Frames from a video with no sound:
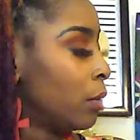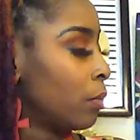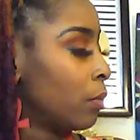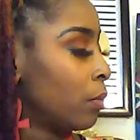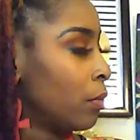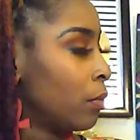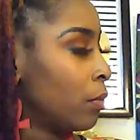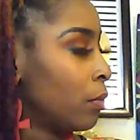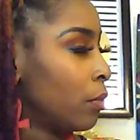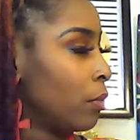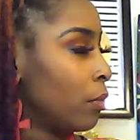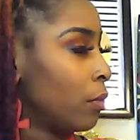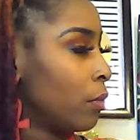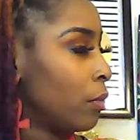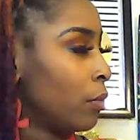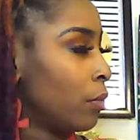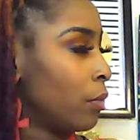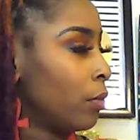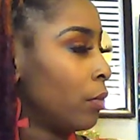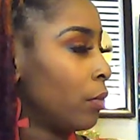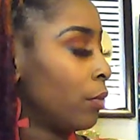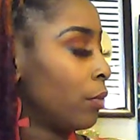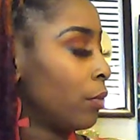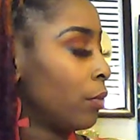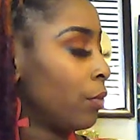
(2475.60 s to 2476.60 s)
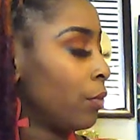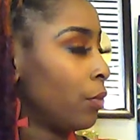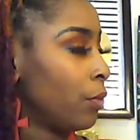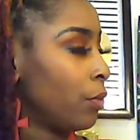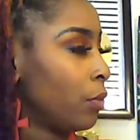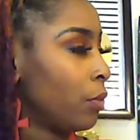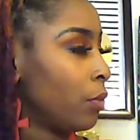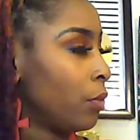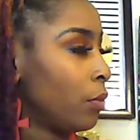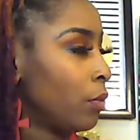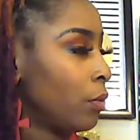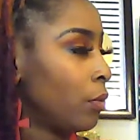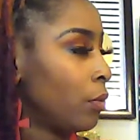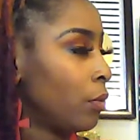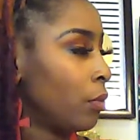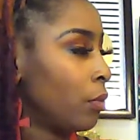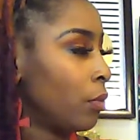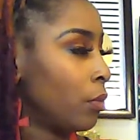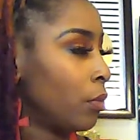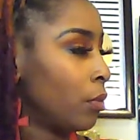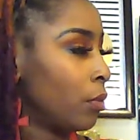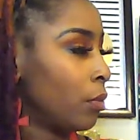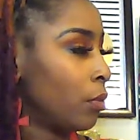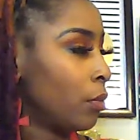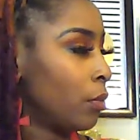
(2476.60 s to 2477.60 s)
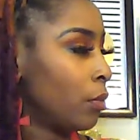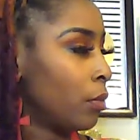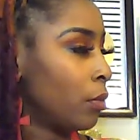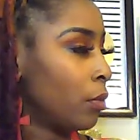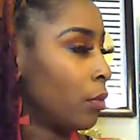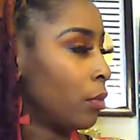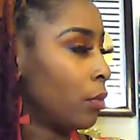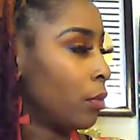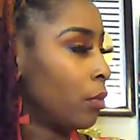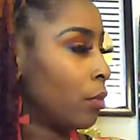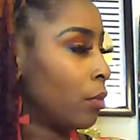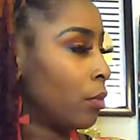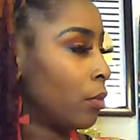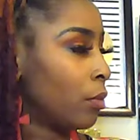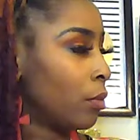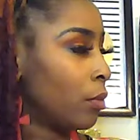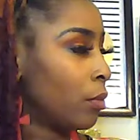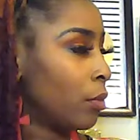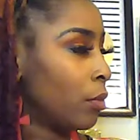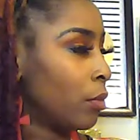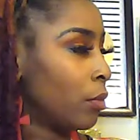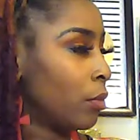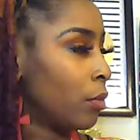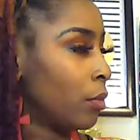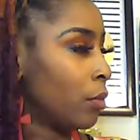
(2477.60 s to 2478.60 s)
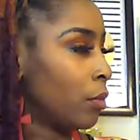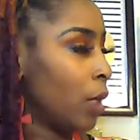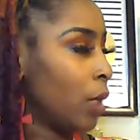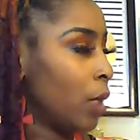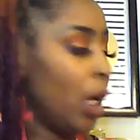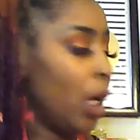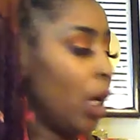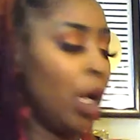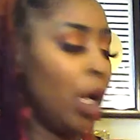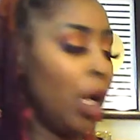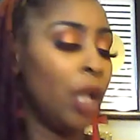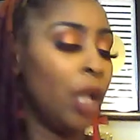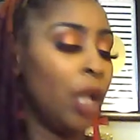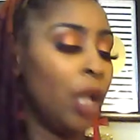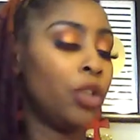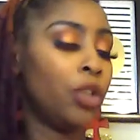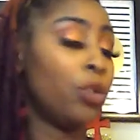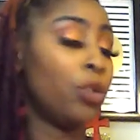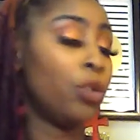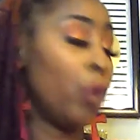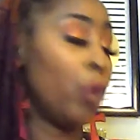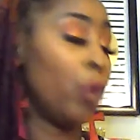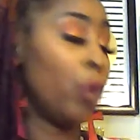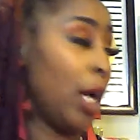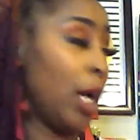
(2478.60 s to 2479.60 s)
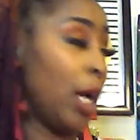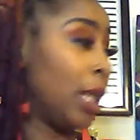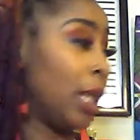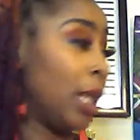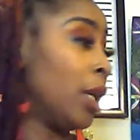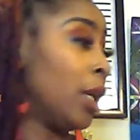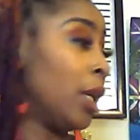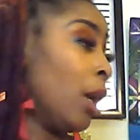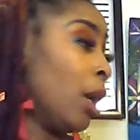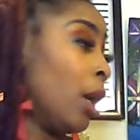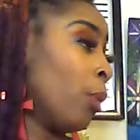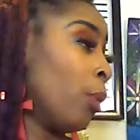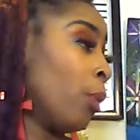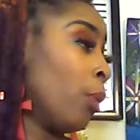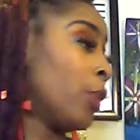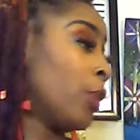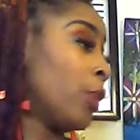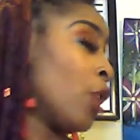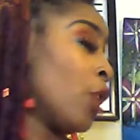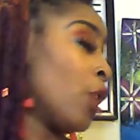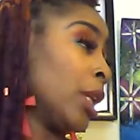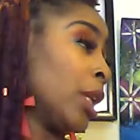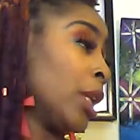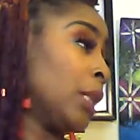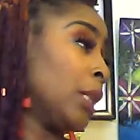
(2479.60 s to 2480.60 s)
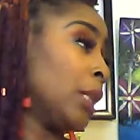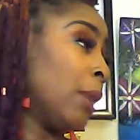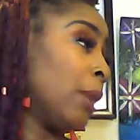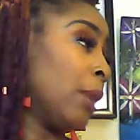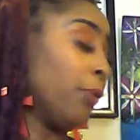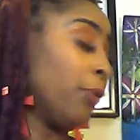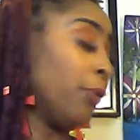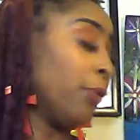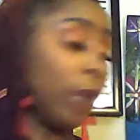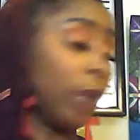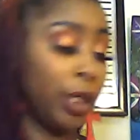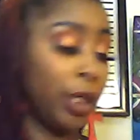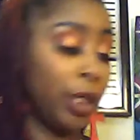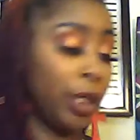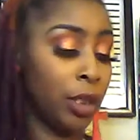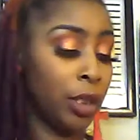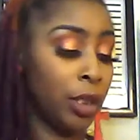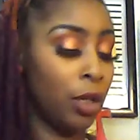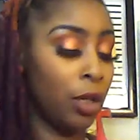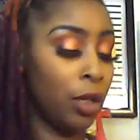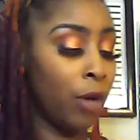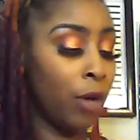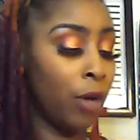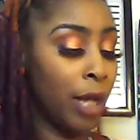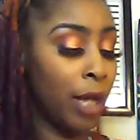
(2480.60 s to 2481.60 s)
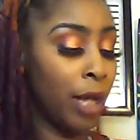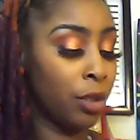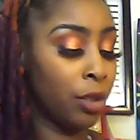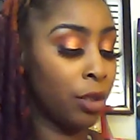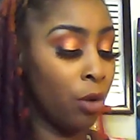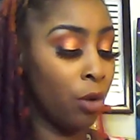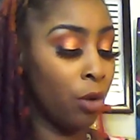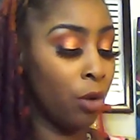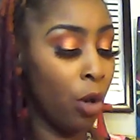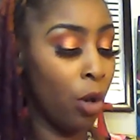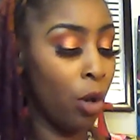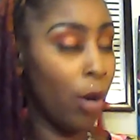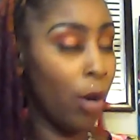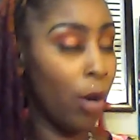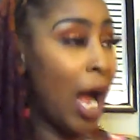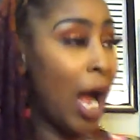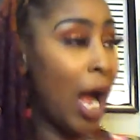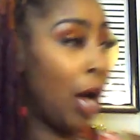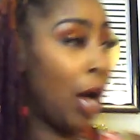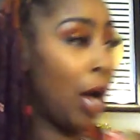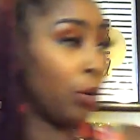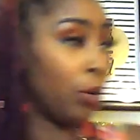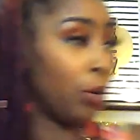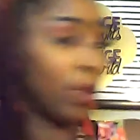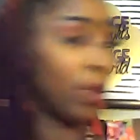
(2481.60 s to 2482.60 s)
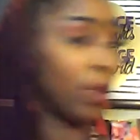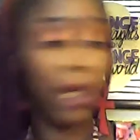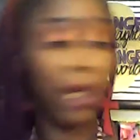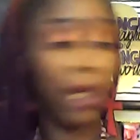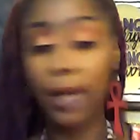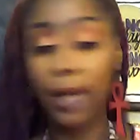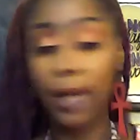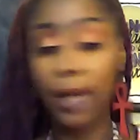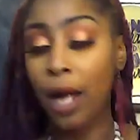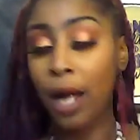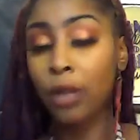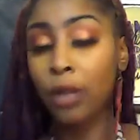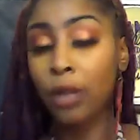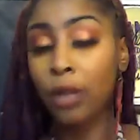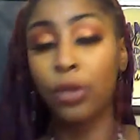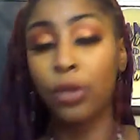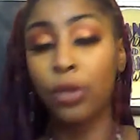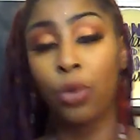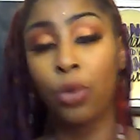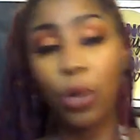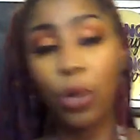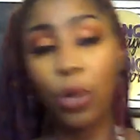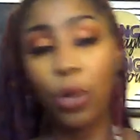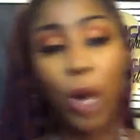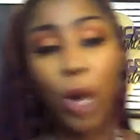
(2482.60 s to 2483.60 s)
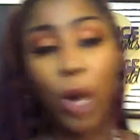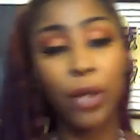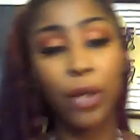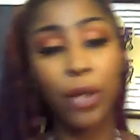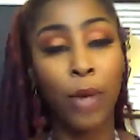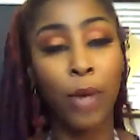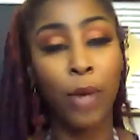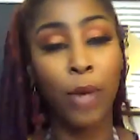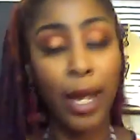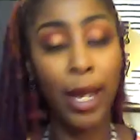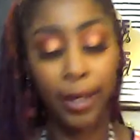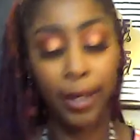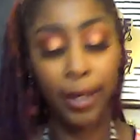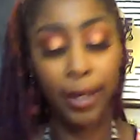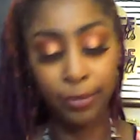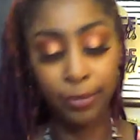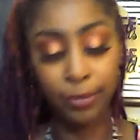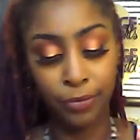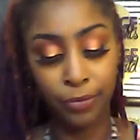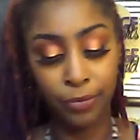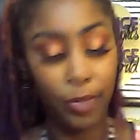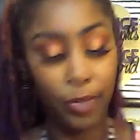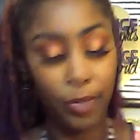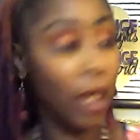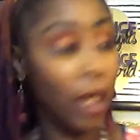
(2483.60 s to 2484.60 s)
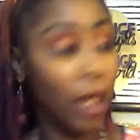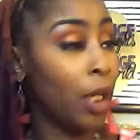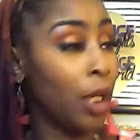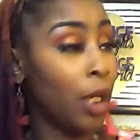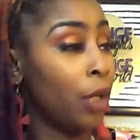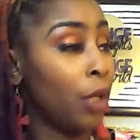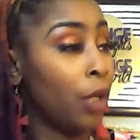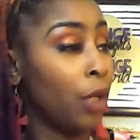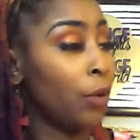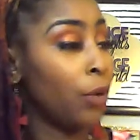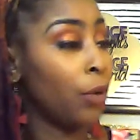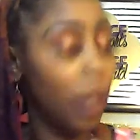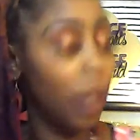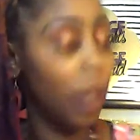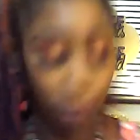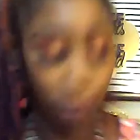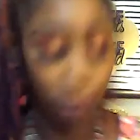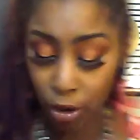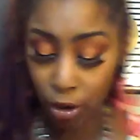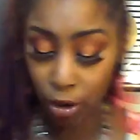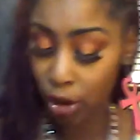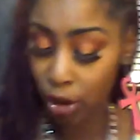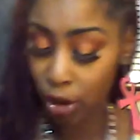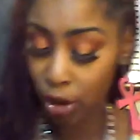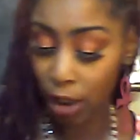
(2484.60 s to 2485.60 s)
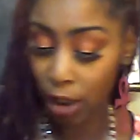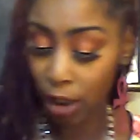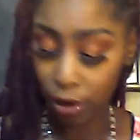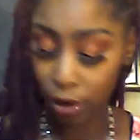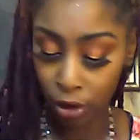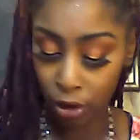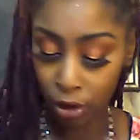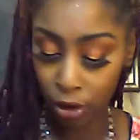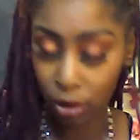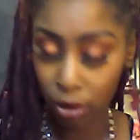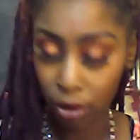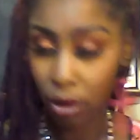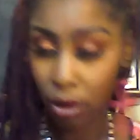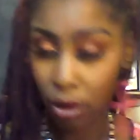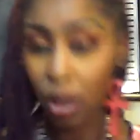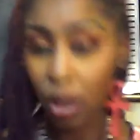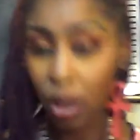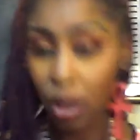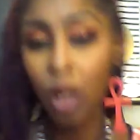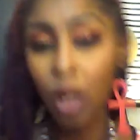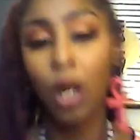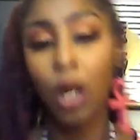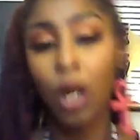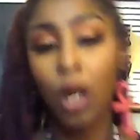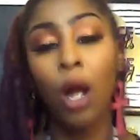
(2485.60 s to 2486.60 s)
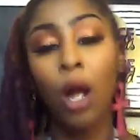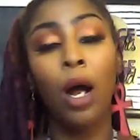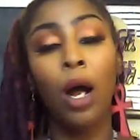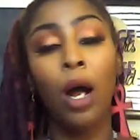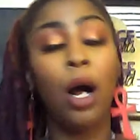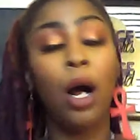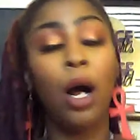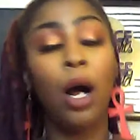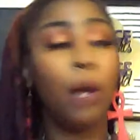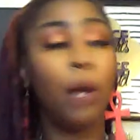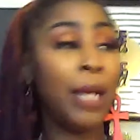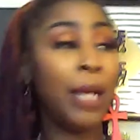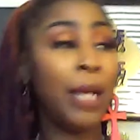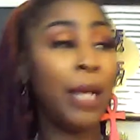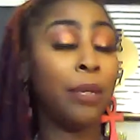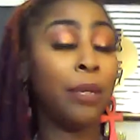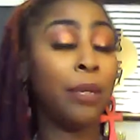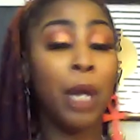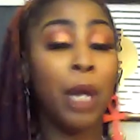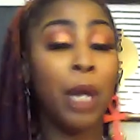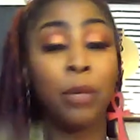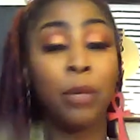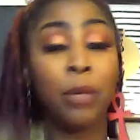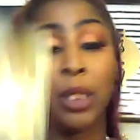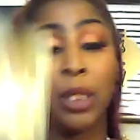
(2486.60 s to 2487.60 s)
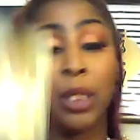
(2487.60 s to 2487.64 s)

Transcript: Can I have some juice? When I get done with talking to my friends. Okay, so go out and lock the door while you at it. Thank you. I appreciate you. At the bottom of the